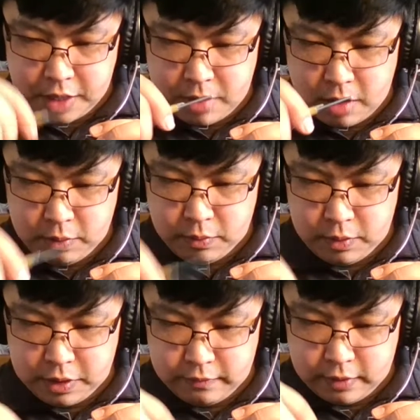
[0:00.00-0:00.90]
I probably will
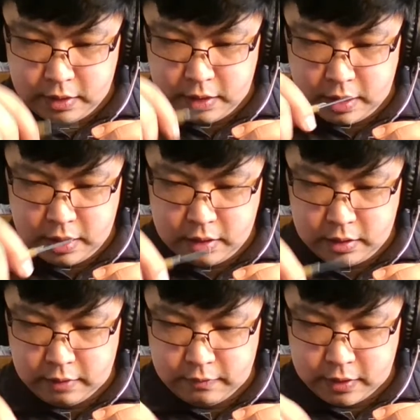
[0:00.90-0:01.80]
give
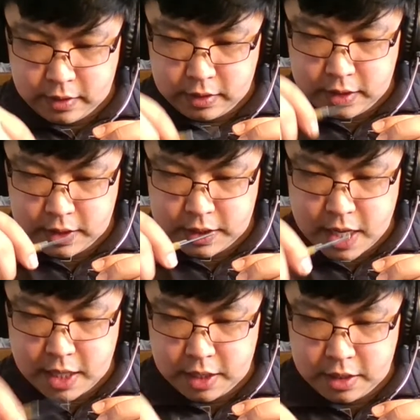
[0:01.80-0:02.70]
the
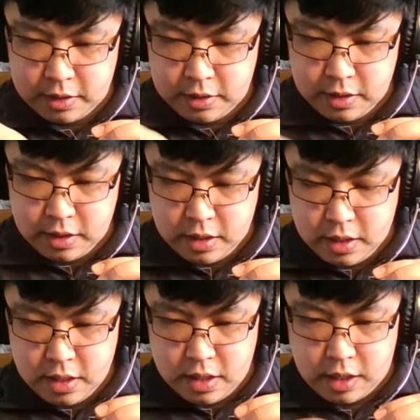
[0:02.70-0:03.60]
tag
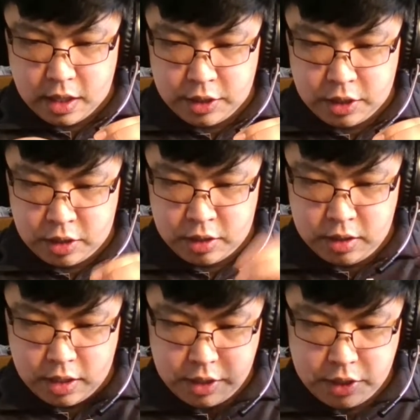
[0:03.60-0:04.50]
an
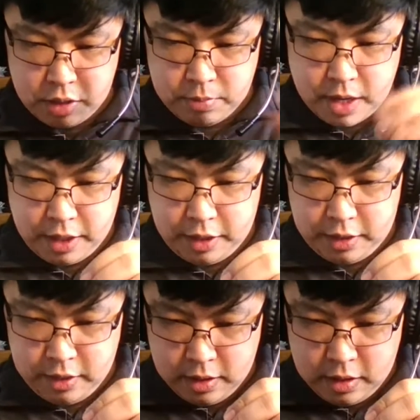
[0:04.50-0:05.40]
underbody.